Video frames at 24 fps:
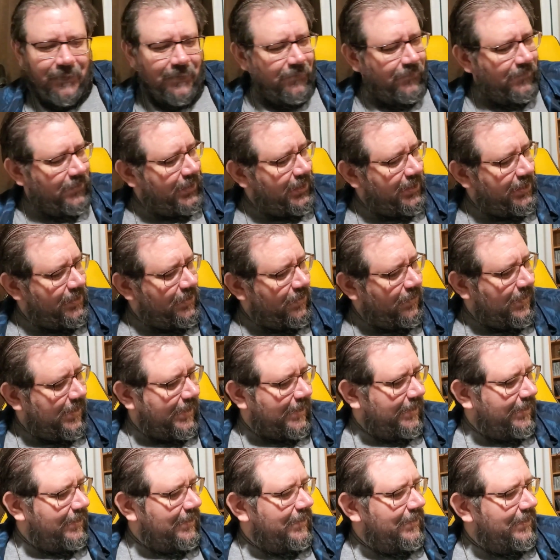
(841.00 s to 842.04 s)
What are you
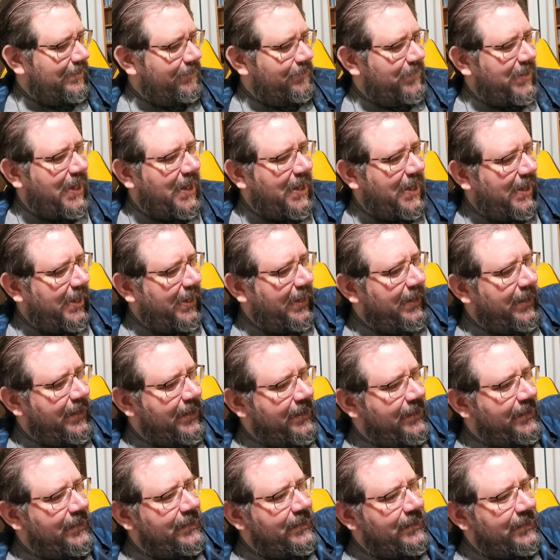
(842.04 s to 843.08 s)
doing? Bye.
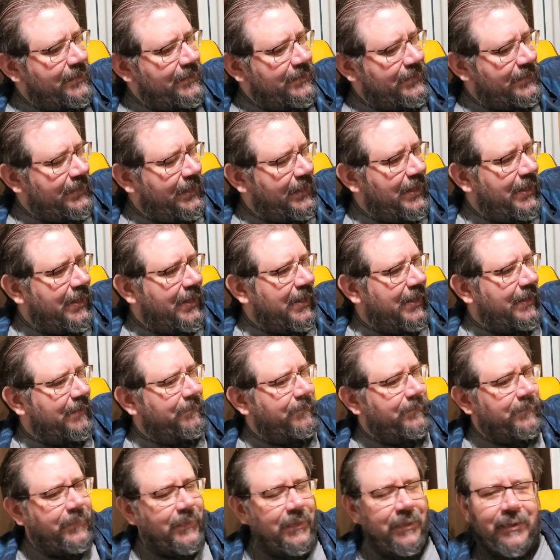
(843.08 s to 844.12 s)
See you
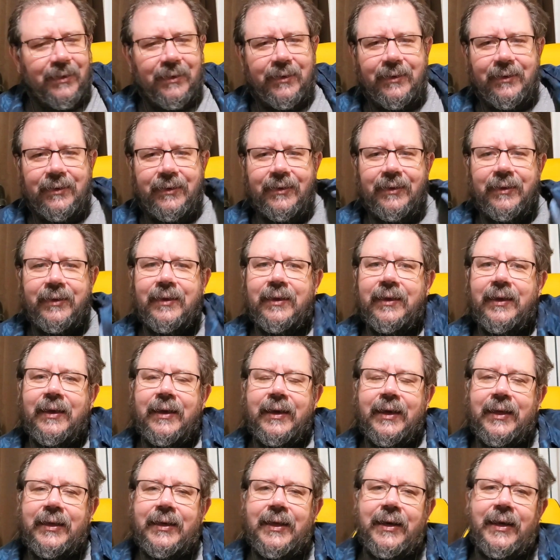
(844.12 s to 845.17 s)
again.
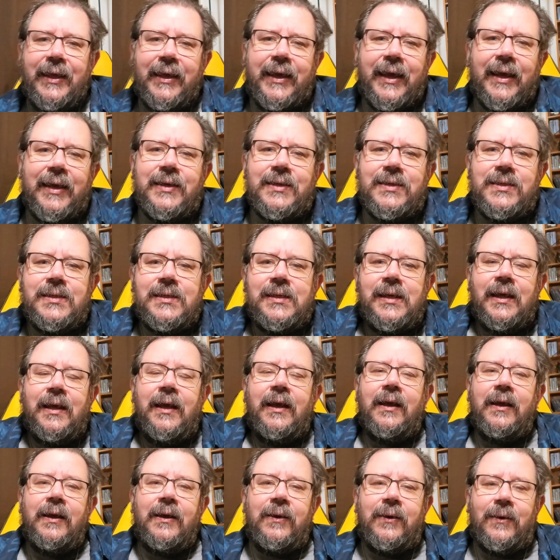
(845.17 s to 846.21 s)
In any case,
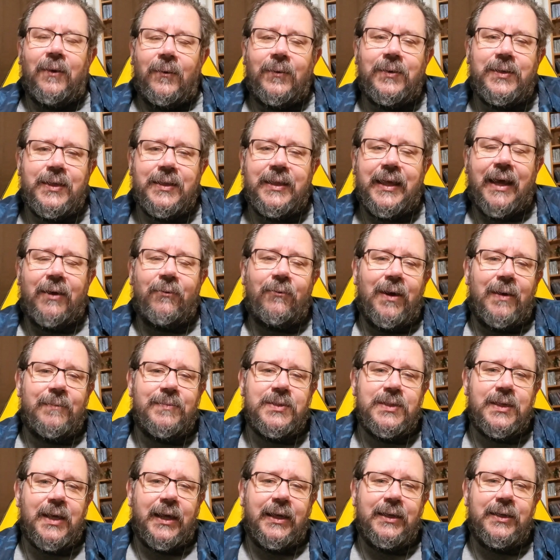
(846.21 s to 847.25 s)
go to that
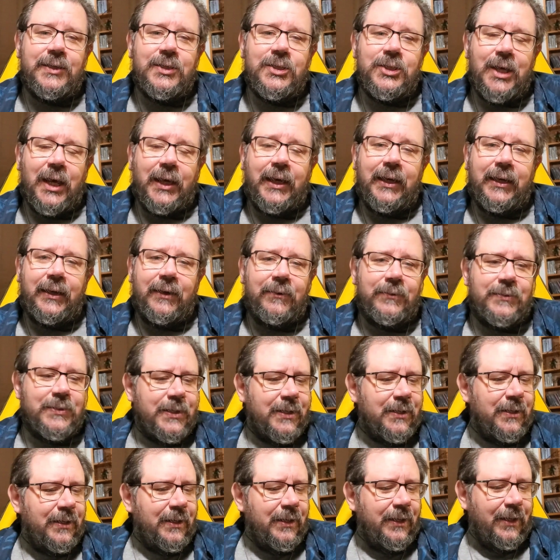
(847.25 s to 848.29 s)
website, check it out,
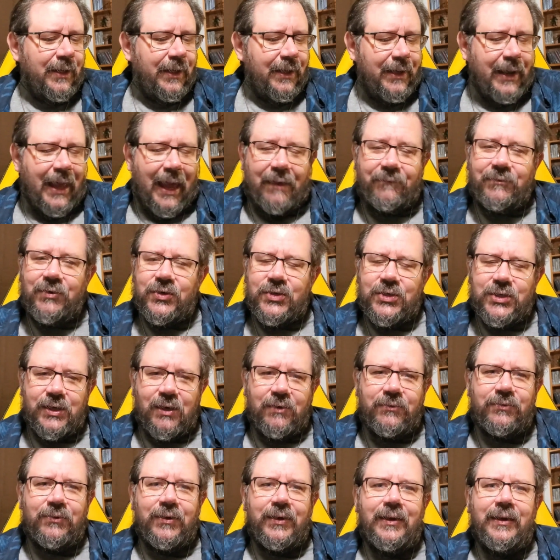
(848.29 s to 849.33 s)
and have
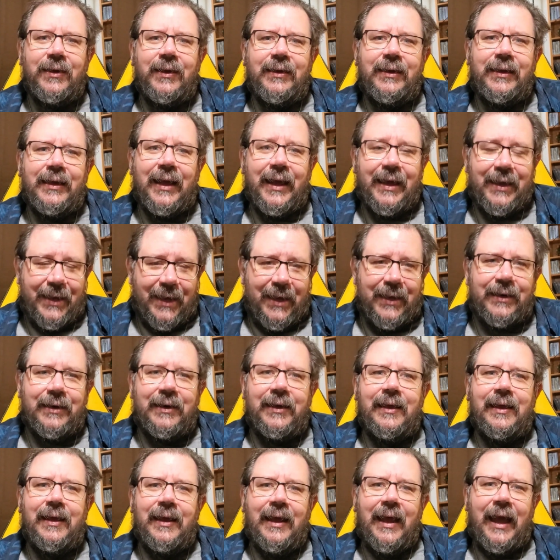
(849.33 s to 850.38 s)
yourself
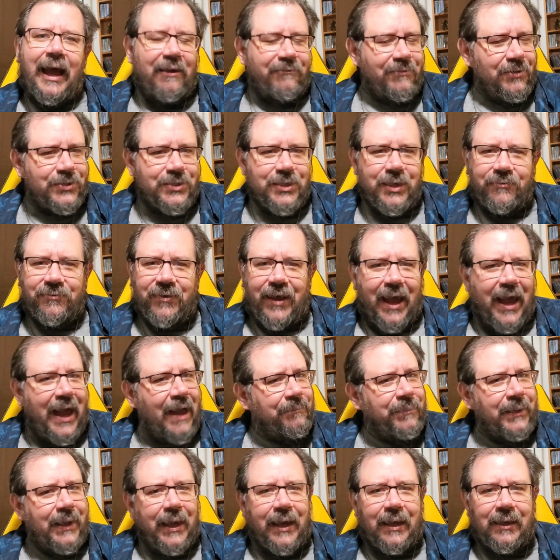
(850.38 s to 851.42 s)
a
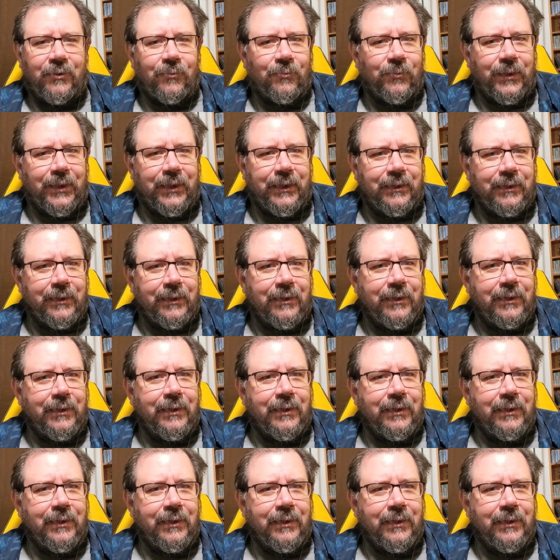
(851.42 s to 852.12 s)
happy Halloween.